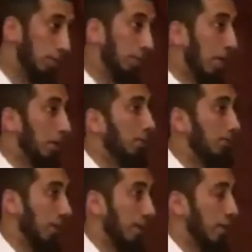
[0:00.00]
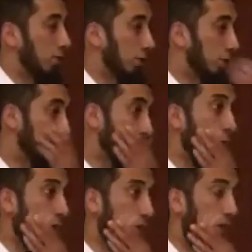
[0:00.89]
he became a friend actually on a
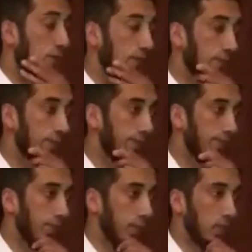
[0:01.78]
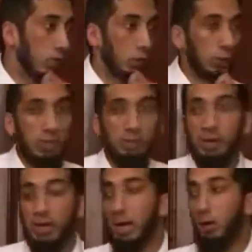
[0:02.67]
short trip, told me
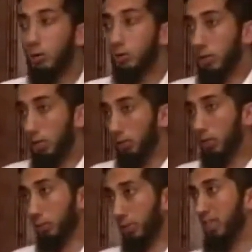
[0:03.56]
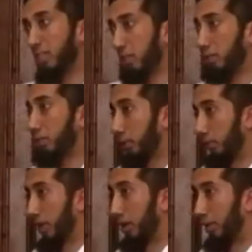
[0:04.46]
about how he was raised in a
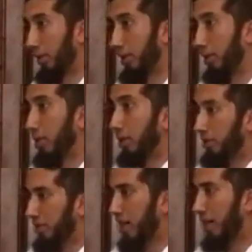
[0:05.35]
Muslim family. He's